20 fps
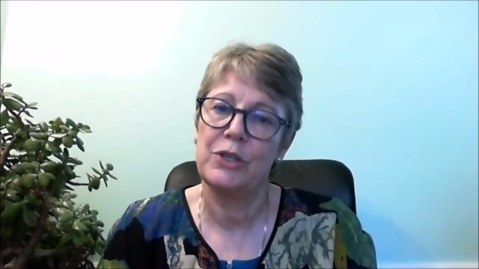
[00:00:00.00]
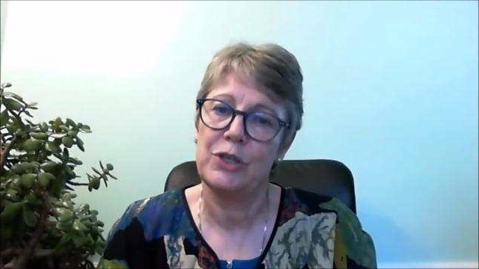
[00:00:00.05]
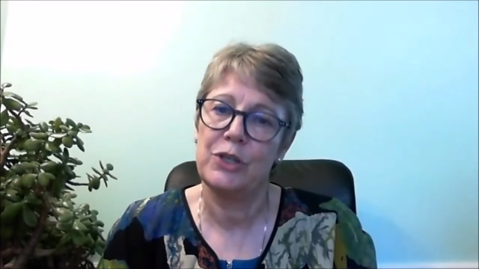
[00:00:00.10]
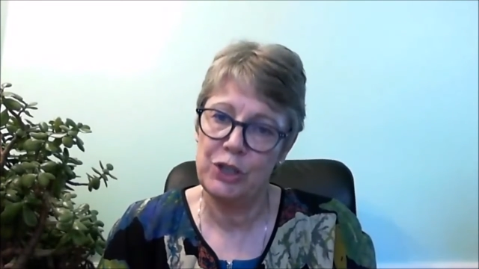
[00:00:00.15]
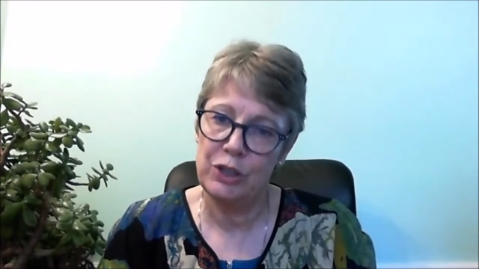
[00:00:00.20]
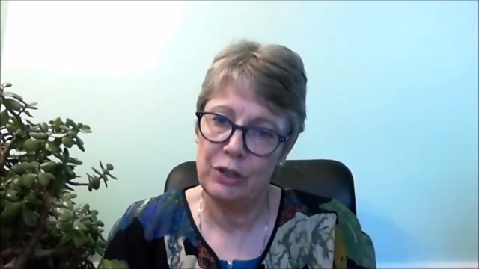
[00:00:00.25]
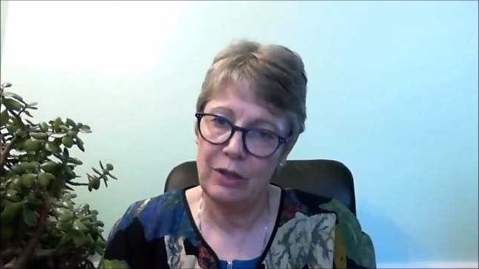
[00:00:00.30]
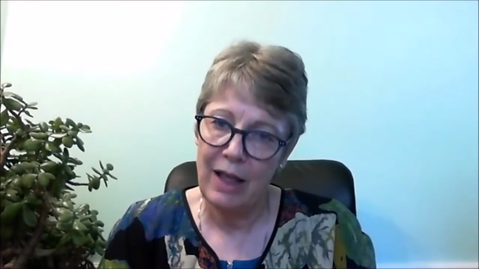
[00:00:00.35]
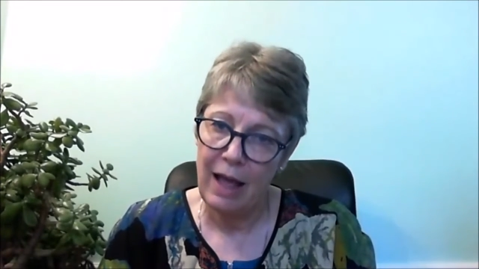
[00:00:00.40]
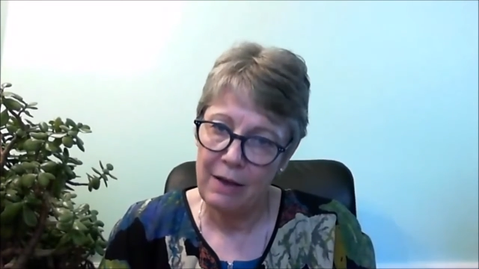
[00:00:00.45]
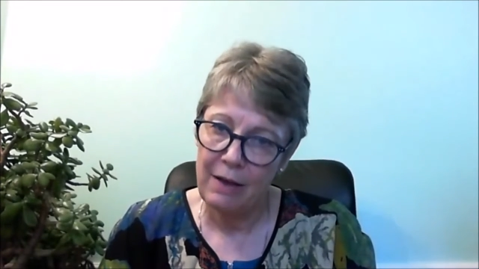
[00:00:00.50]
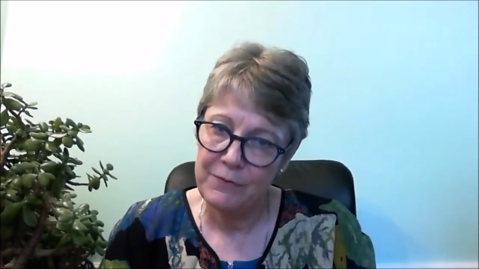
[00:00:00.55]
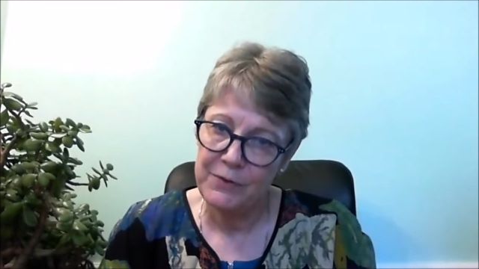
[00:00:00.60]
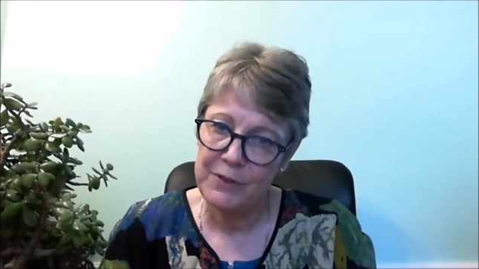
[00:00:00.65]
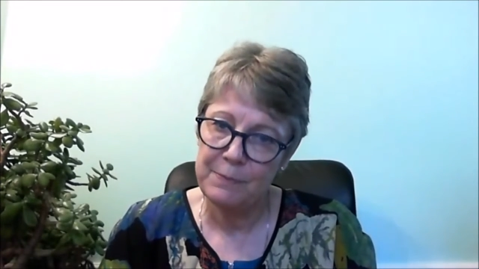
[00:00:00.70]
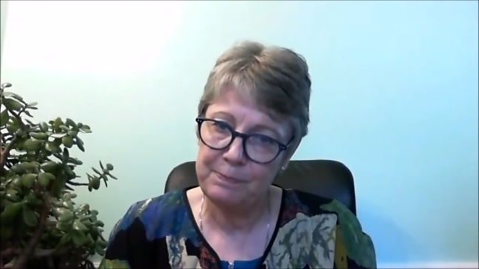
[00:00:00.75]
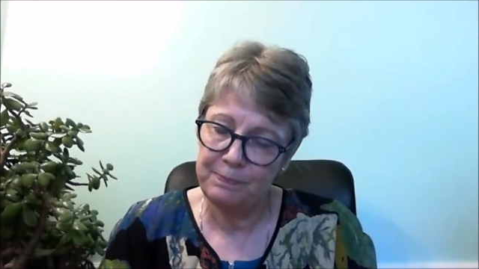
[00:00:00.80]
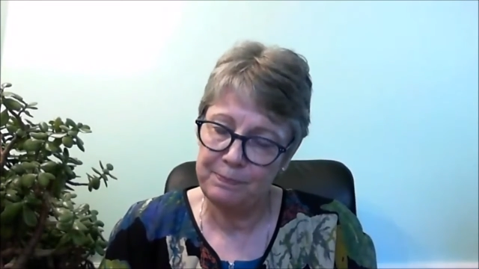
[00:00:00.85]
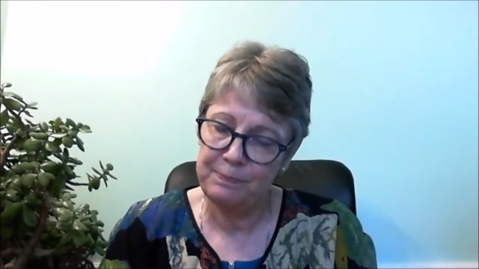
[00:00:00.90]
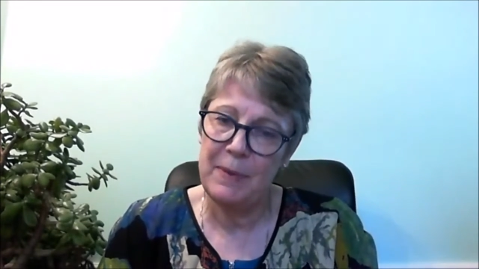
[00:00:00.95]
She'll
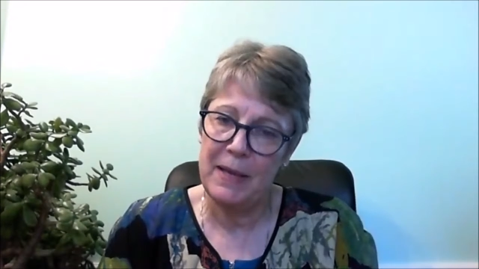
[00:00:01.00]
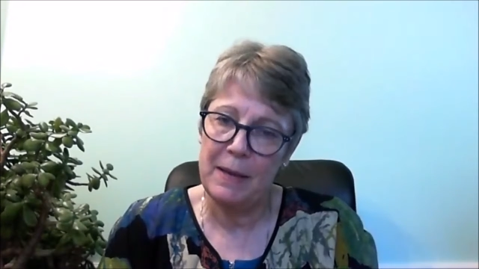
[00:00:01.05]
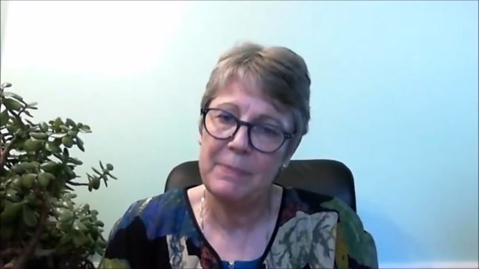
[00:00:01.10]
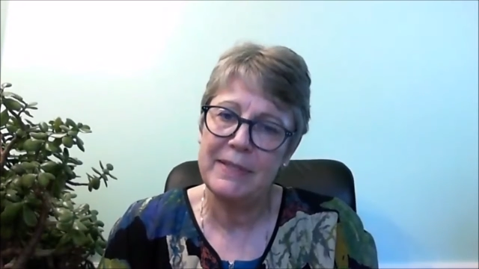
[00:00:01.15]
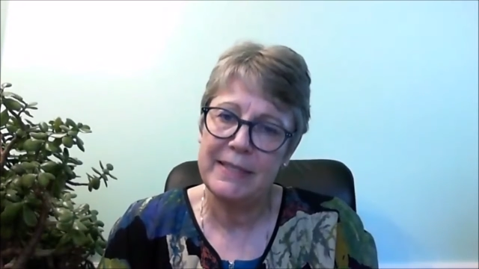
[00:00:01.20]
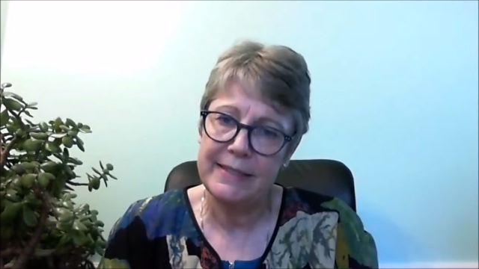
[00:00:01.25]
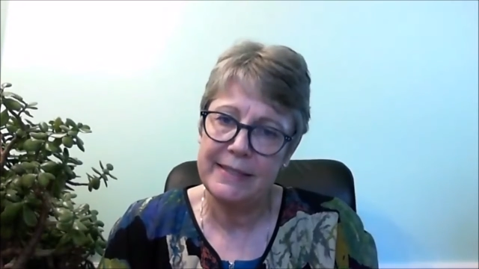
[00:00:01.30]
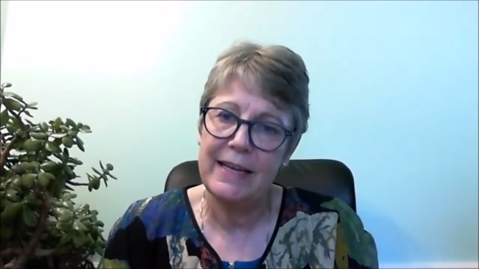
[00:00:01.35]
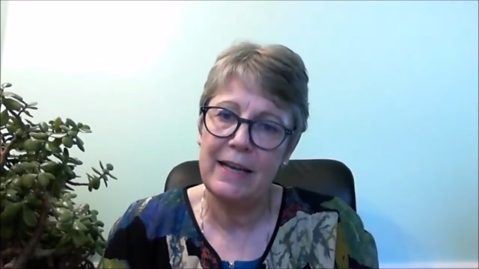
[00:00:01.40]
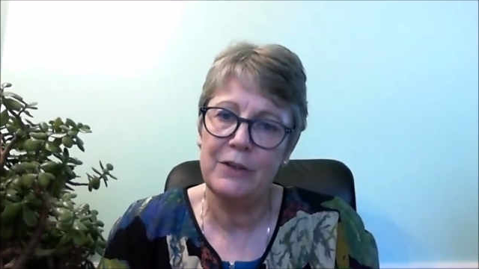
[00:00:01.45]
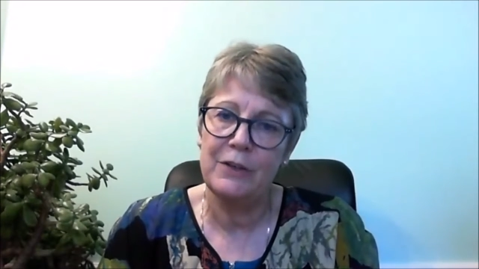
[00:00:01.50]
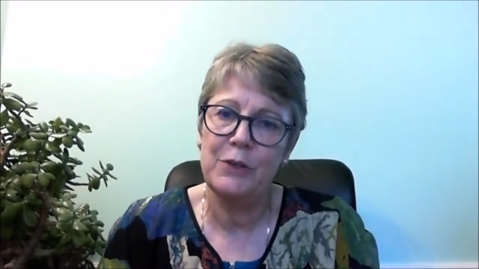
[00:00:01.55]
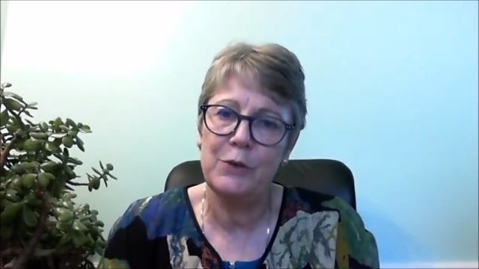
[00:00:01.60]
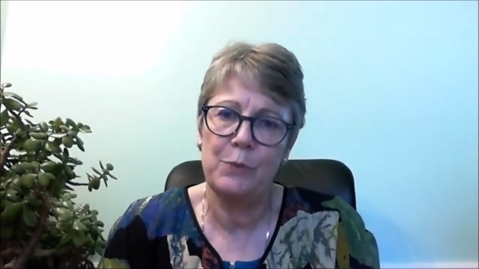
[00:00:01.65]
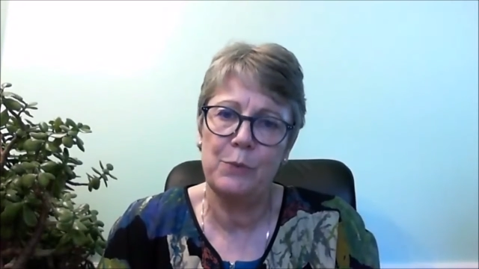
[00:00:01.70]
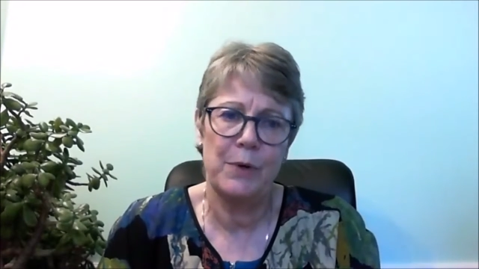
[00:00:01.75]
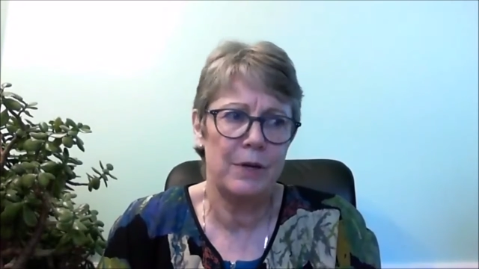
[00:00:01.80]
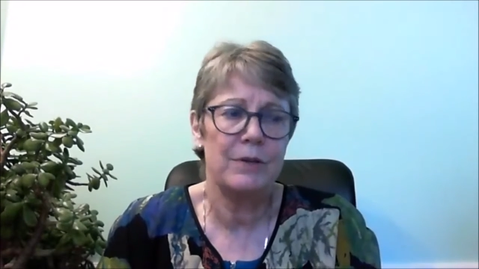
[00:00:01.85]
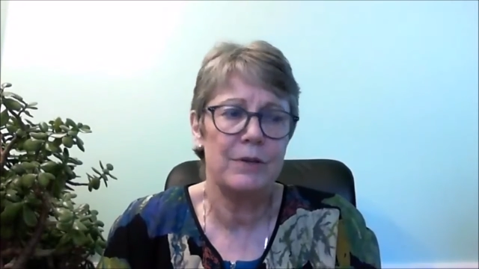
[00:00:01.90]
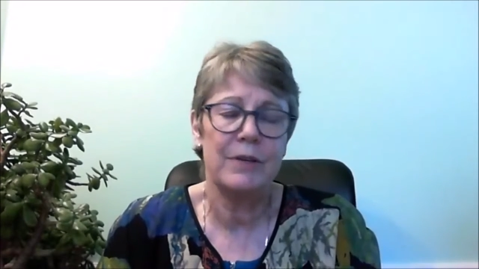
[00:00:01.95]
be able to tell you
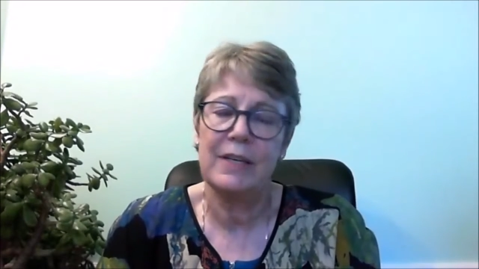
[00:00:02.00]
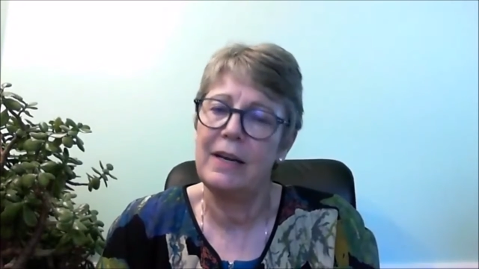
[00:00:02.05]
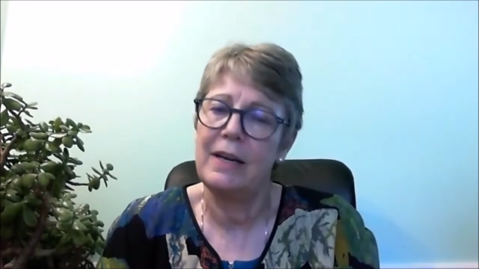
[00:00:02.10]
where you can